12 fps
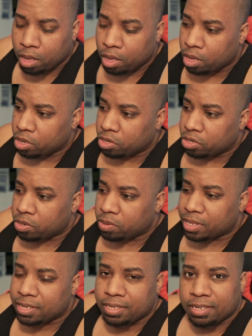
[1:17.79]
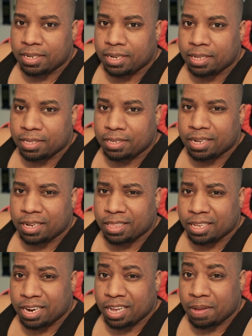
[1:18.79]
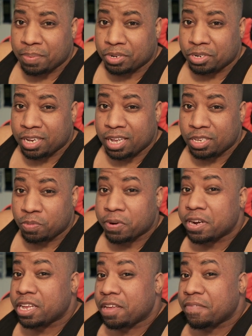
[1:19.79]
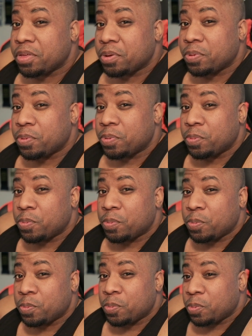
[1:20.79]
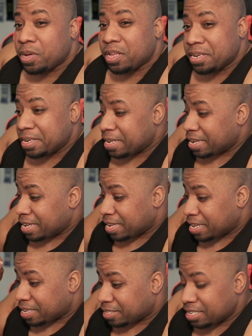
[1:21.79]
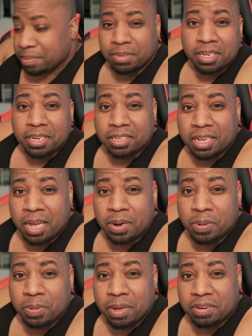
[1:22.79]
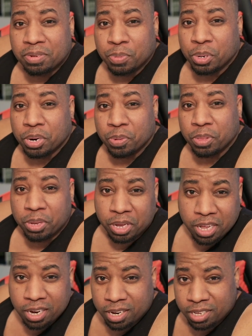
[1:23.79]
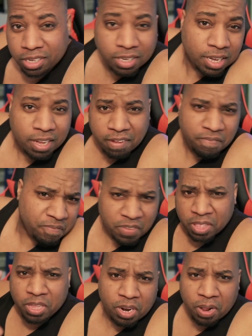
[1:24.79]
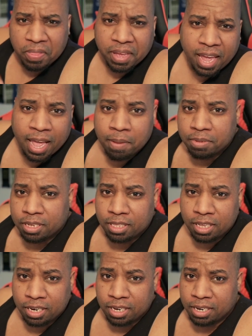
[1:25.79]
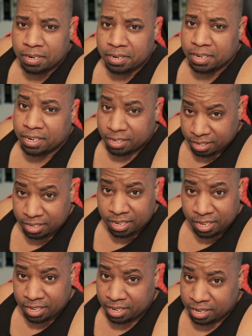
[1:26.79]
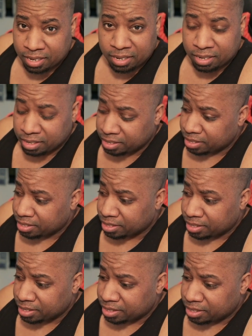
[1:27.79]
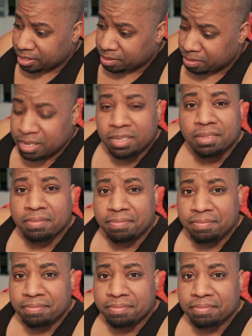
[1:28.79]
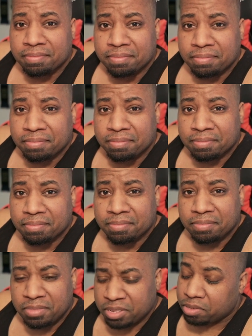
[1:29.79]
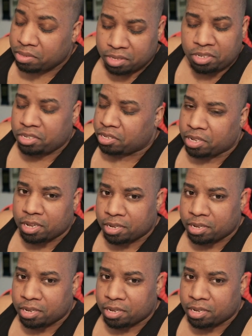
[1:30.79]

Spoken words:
So let's take a look at a couple shots. We're gonna give you when Samsung's auto is working really good and it's filling in all the gaps, and then you're gonna see, well, let's just look.